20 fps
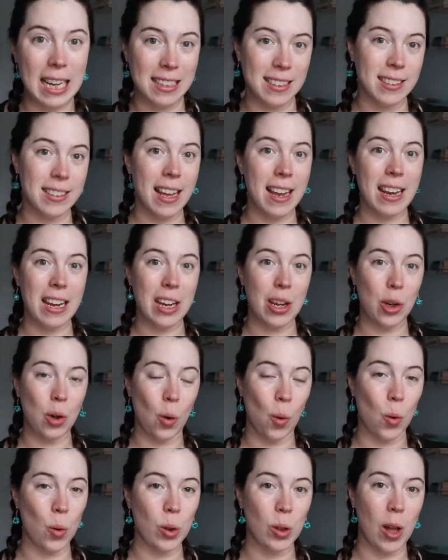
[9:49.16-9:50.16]
I set a
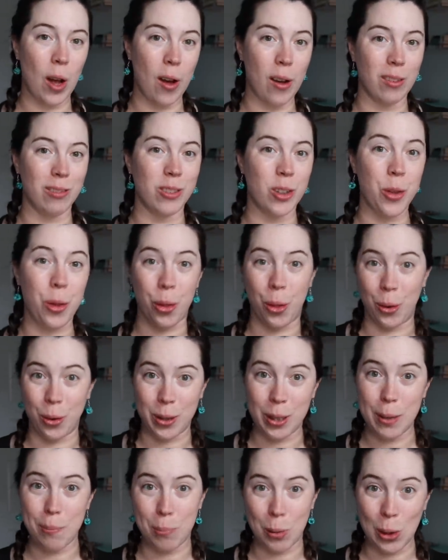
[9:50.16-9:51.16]
goal of
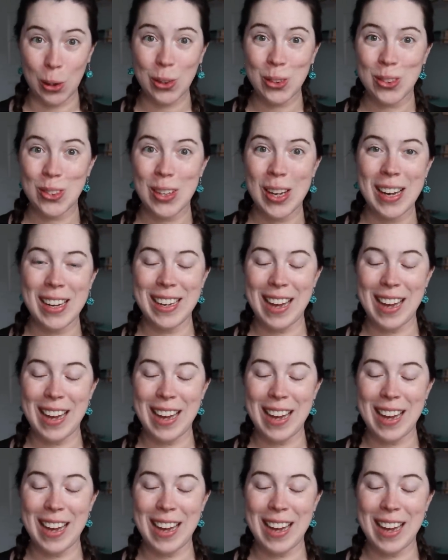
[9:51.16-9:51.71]
30 books